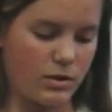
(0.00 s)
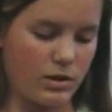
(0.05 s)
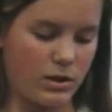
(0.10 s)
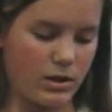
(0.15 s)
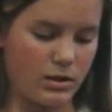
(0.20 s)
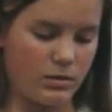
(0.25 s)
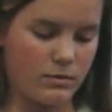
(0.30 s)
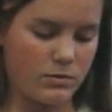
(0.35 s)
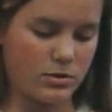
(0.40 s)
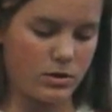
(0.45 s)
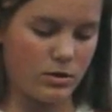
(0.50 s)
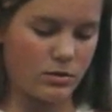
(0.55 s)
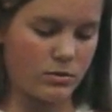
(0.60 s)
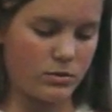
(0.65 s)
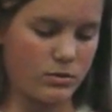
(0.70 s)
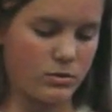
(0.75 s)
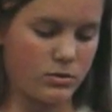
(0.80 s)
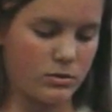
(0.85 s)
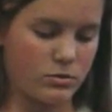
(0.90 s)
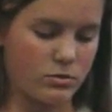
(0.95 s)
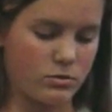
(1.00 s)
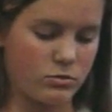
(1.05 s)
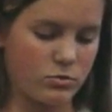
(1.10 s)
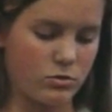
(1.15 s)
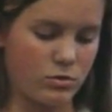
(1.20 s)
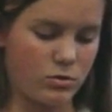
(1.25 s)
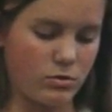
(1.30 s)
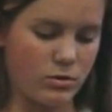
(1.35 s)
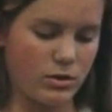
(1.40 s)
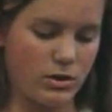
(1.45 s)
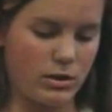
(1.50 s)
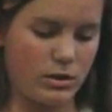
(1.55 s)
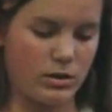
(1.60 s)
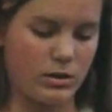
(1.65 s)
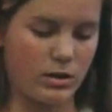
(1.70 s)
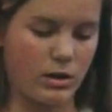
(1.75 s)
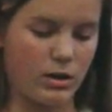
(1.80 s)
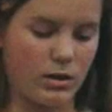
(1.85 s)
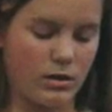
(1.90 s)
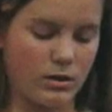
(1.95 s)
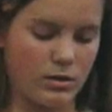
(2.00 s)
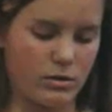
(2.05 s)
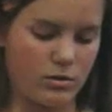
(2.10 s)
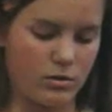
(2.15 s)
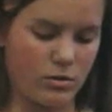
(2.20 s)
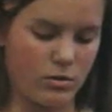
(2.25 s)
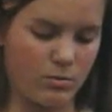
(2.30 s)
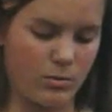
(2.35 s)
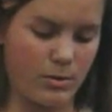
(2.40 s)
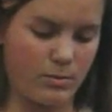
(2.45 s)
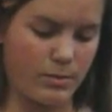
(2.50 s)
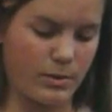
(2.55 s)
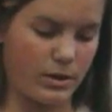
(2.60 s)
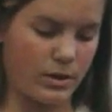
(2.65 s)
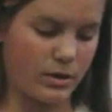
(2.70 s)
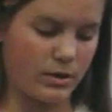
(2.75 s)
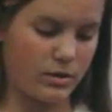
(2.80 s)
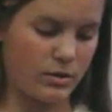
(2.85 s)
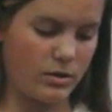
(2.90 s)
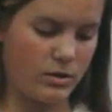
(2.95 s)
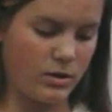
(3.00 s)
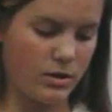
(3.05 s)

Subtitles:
I have chosen to control it and not let it hold me back.